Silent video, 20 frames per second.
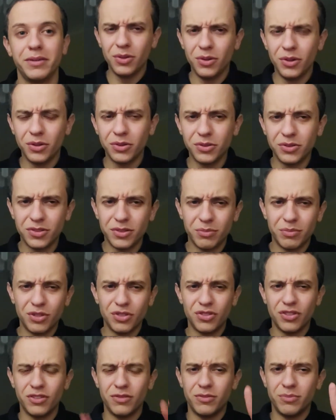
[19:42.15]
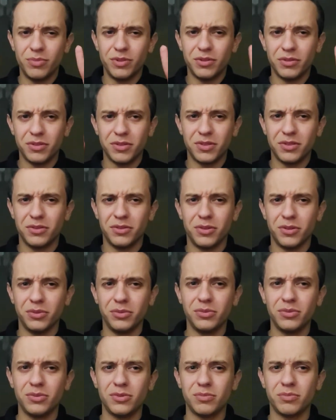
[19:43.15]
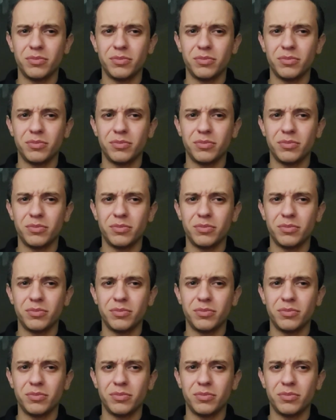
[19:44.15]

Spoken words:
non-submission had been condoned,